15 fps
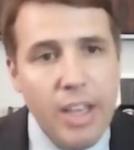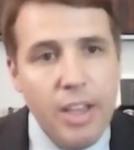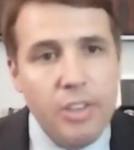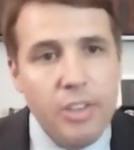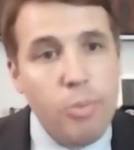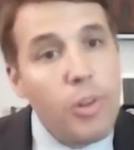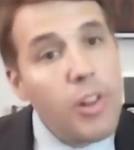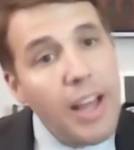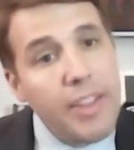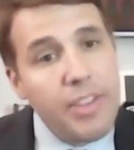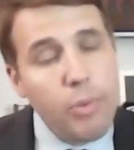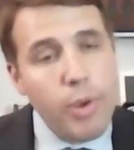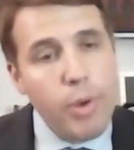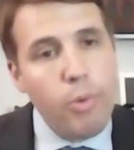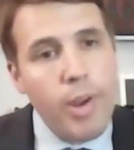So I'm glad that
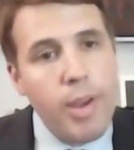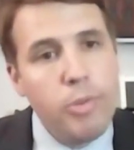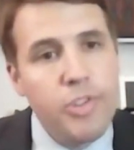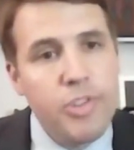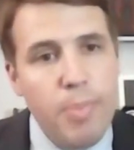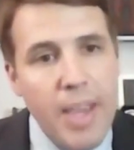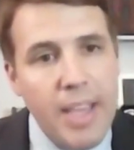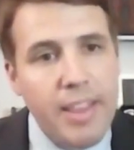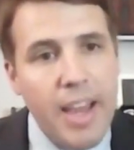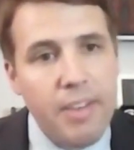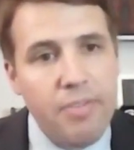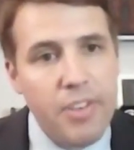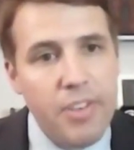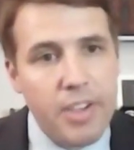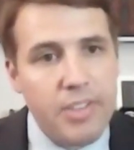we were able to make that
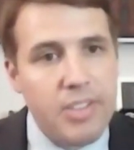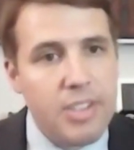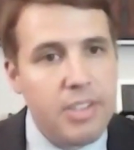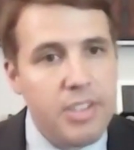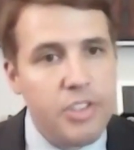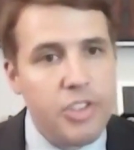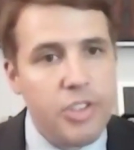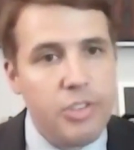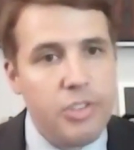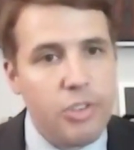fix in addition